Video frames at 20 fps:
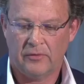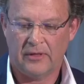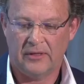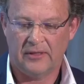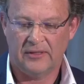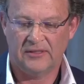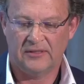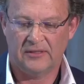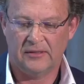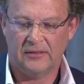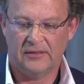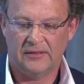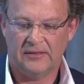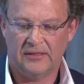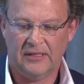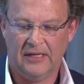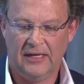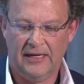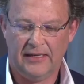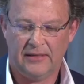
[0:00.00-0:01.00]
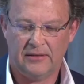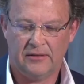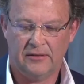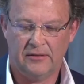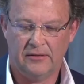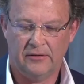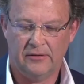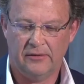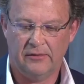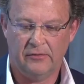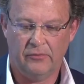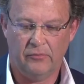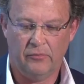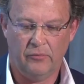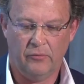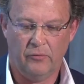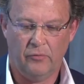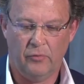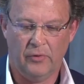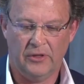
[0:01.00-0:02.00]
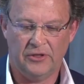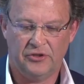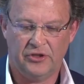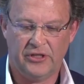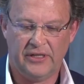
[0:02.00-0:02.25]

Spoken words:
can select on